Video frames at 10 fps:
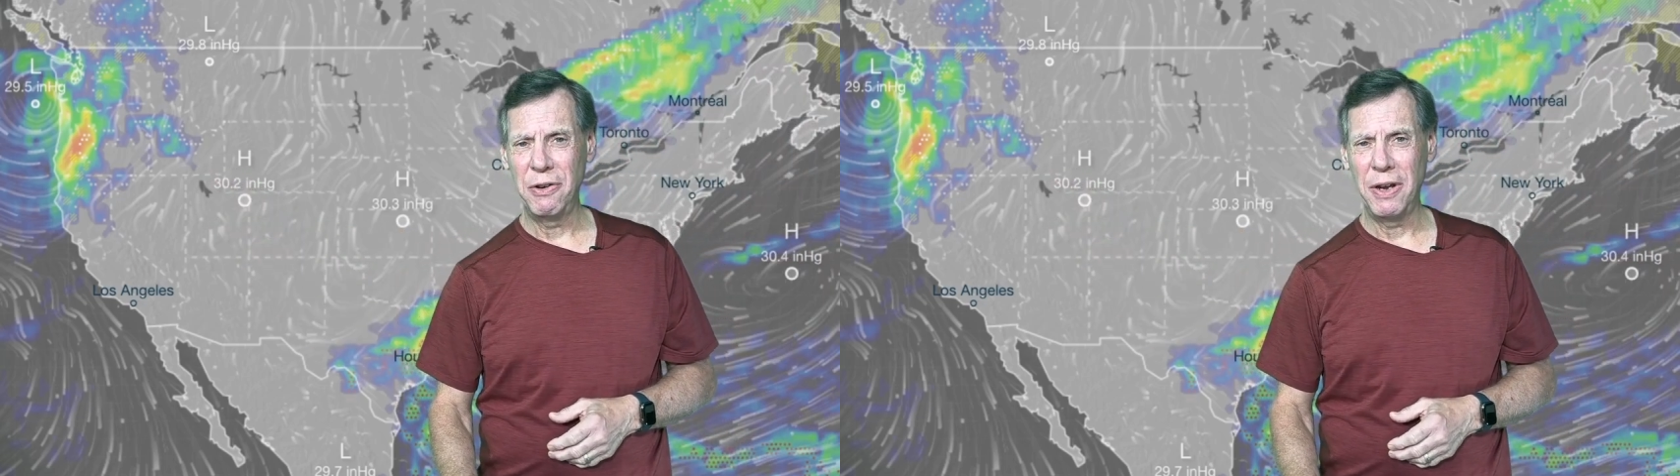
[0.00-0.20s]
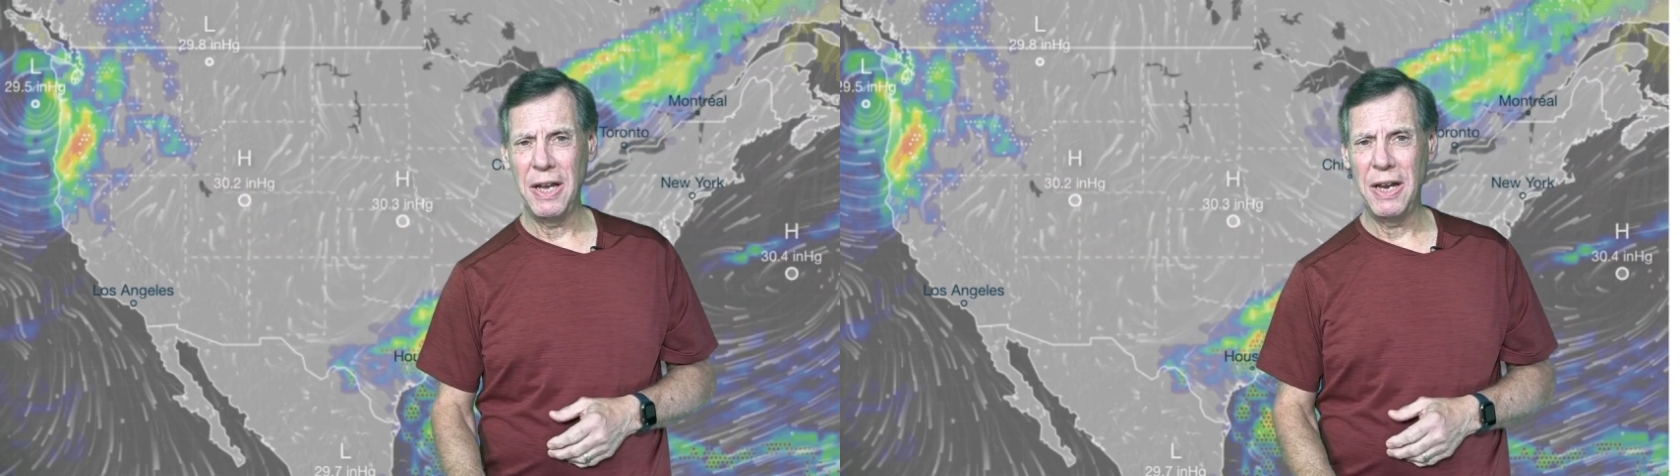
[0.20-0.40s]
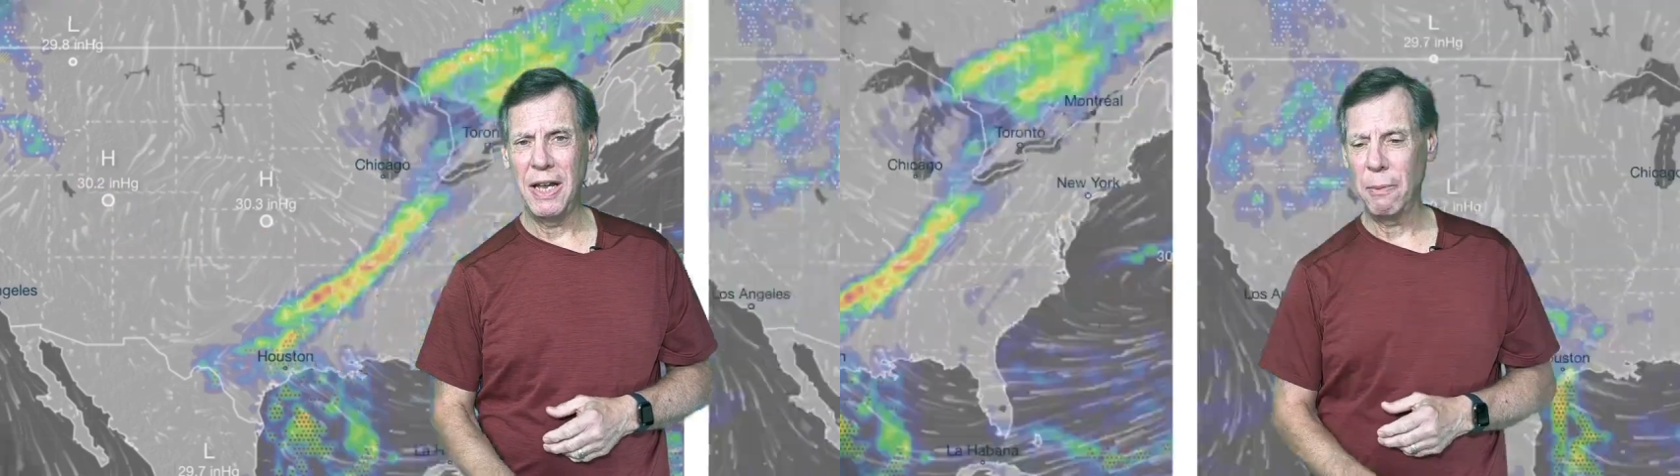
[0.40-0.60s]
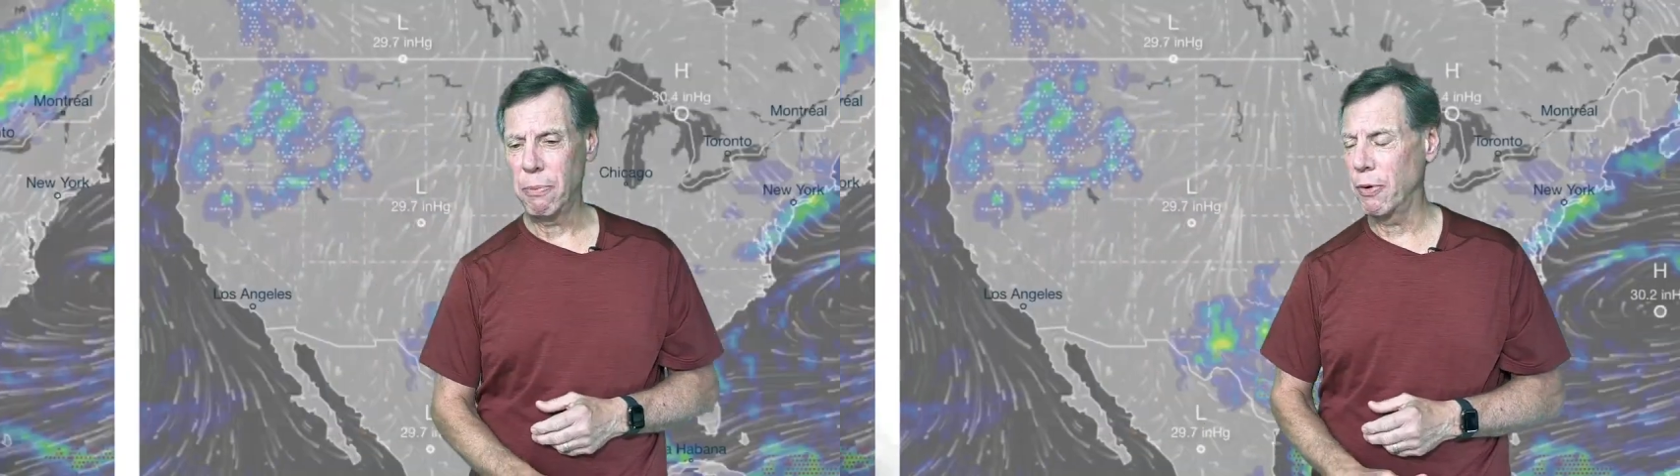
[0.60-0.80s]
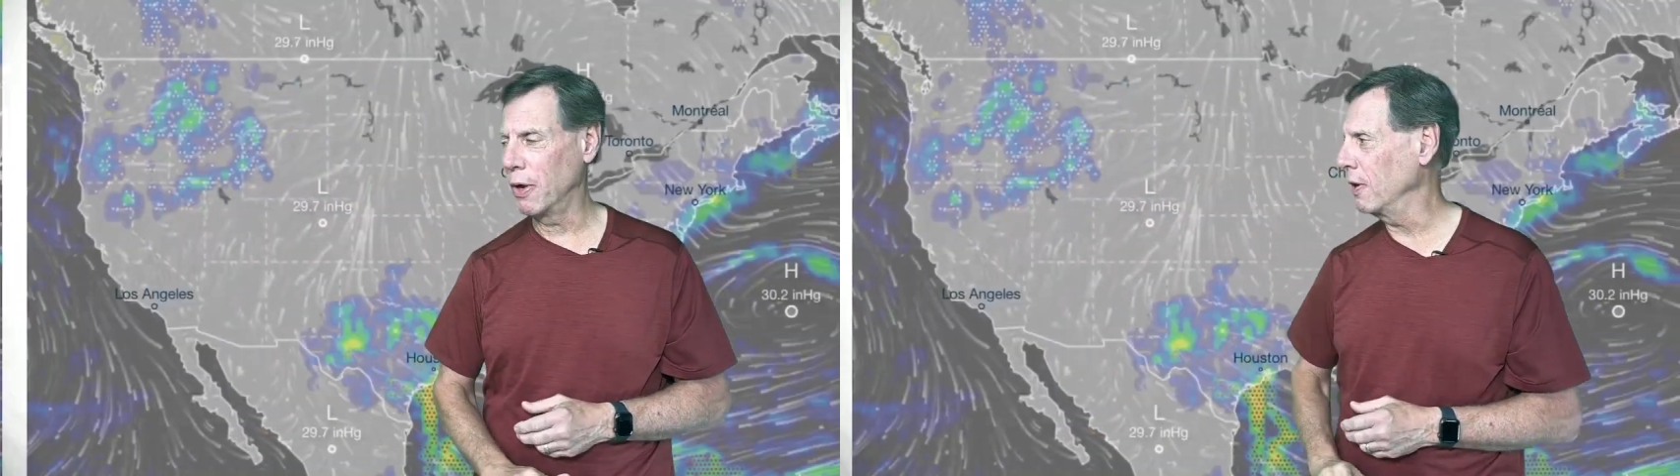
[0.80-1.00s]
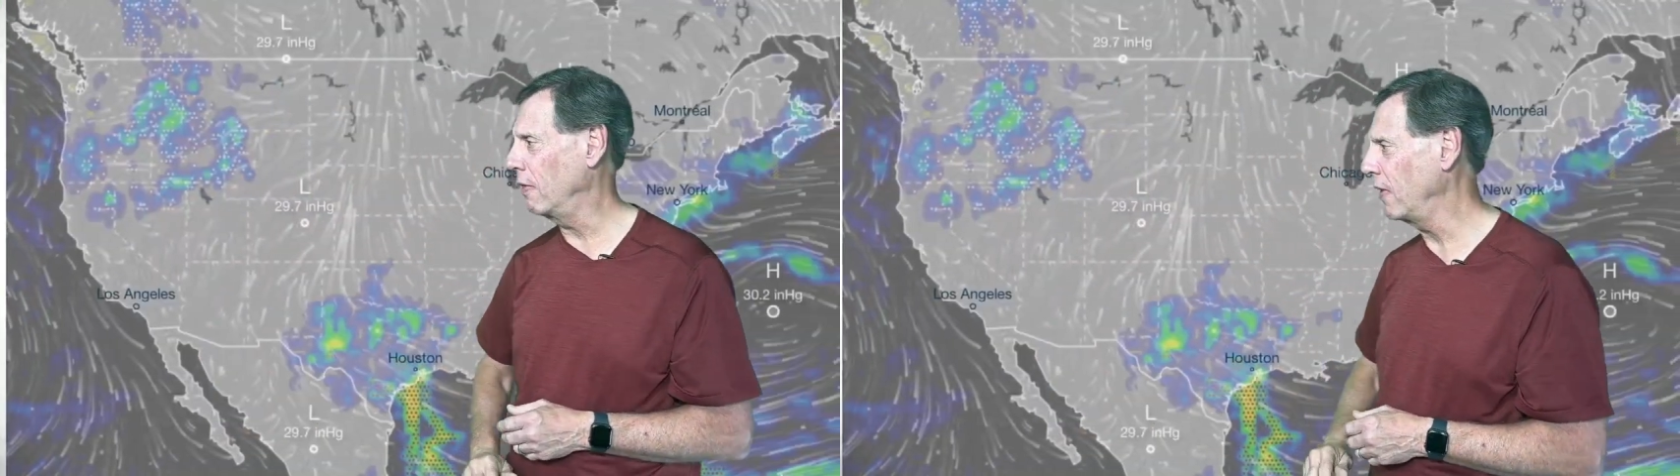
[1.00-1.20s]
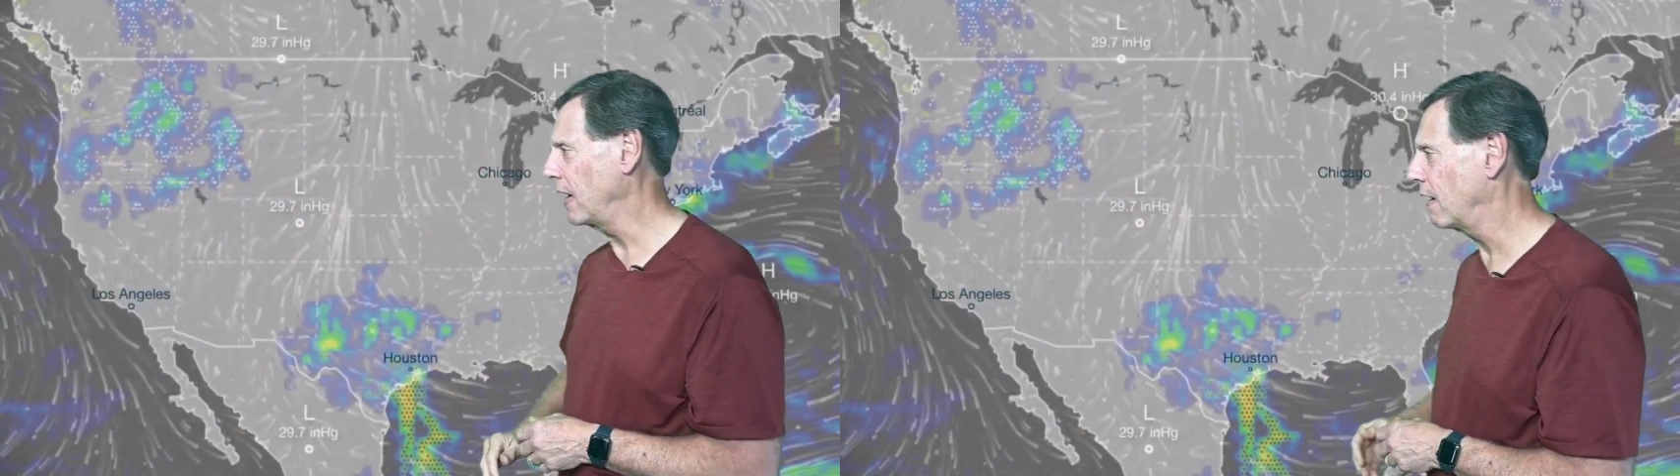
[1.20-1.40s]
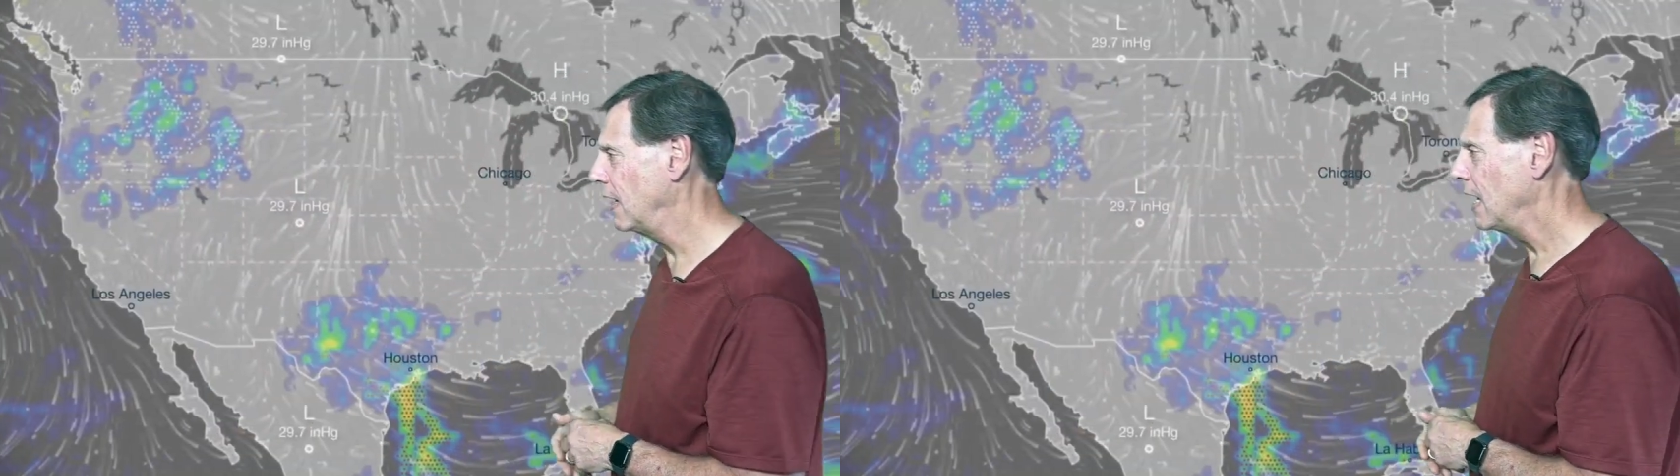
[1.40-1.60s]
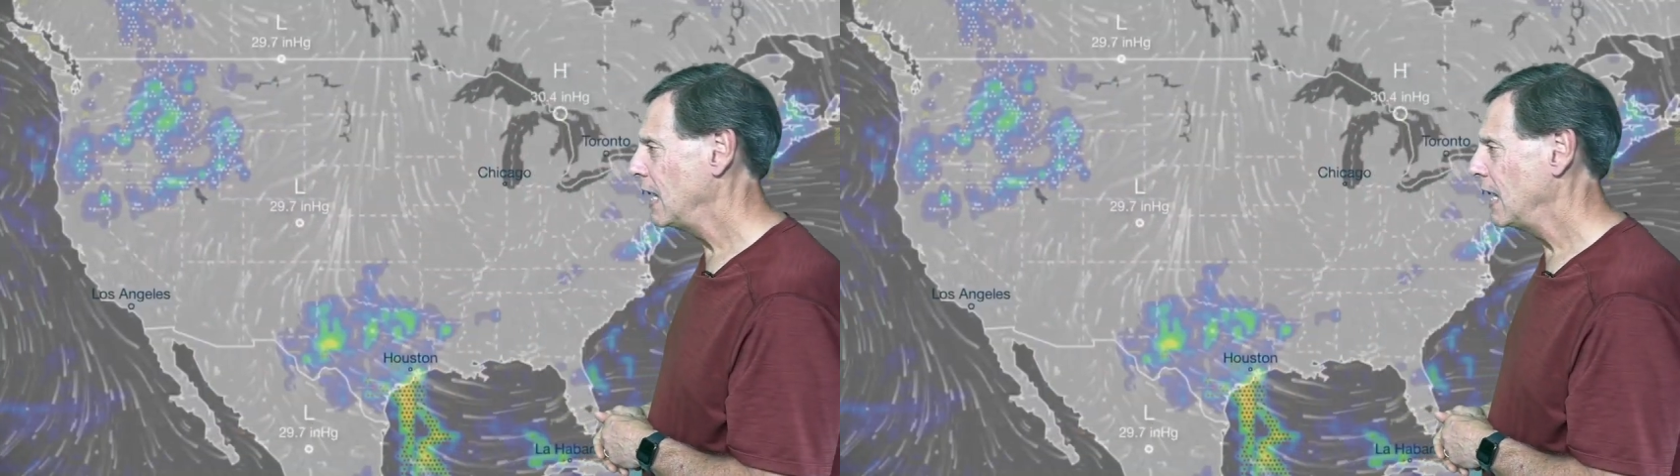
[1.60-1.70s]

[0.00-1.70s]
you're getting hit pretty good there